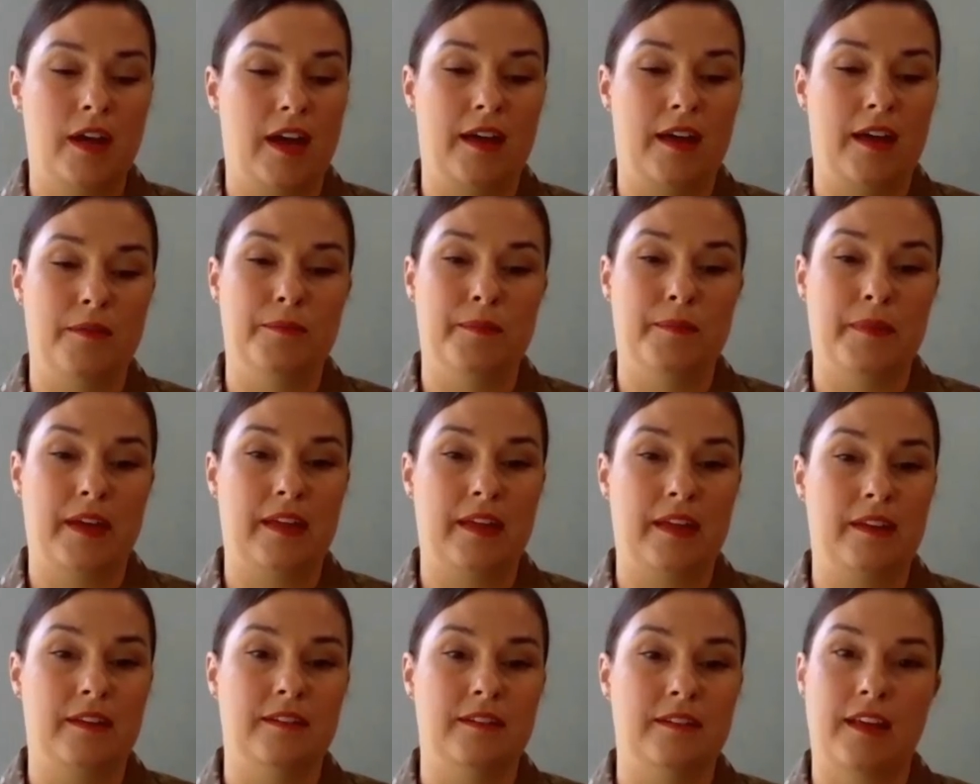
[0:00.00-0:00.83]
And
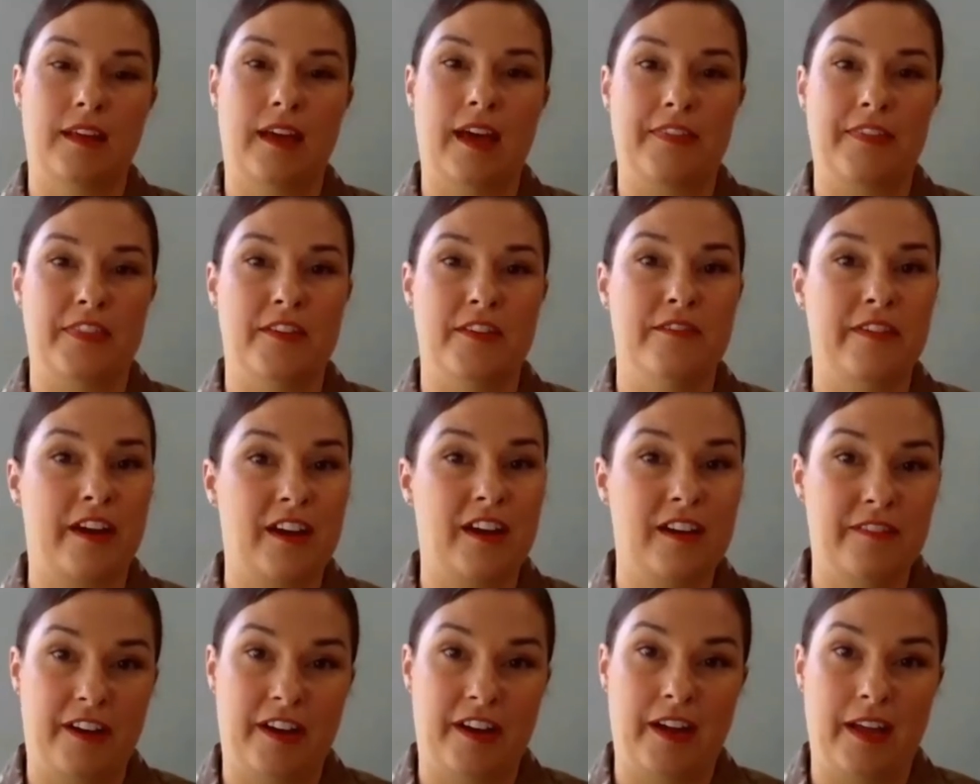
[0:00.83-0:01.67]
at the
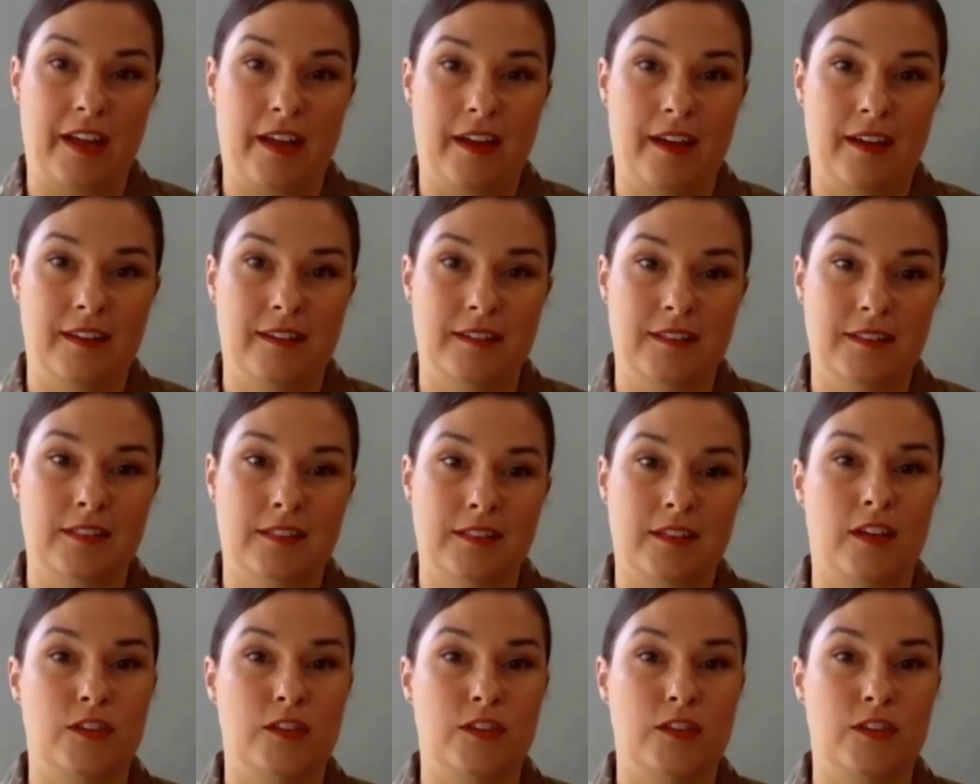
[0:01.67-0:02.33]
very, very end,